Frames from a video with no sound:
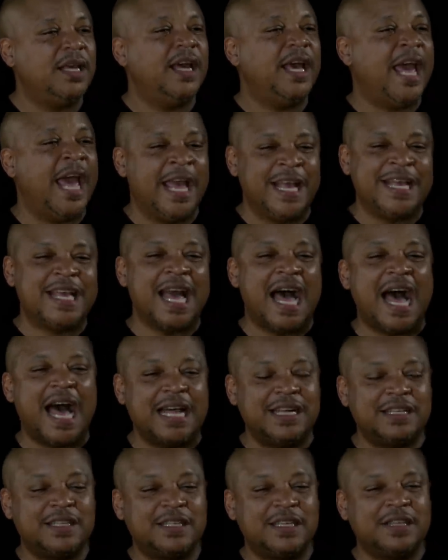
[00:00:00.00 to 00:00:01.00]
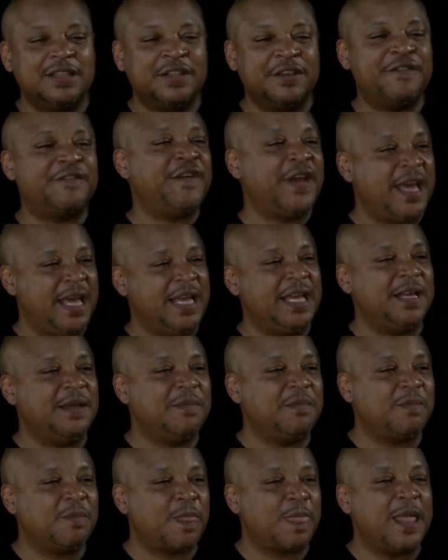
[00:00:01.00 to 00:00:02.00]
and got the fame.
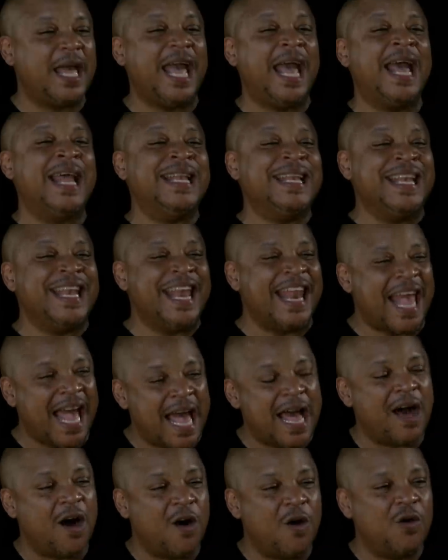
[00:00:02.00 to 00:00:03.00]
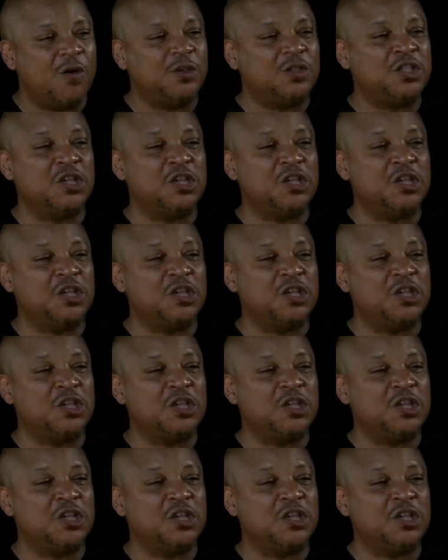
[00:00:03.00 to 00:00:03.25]
And now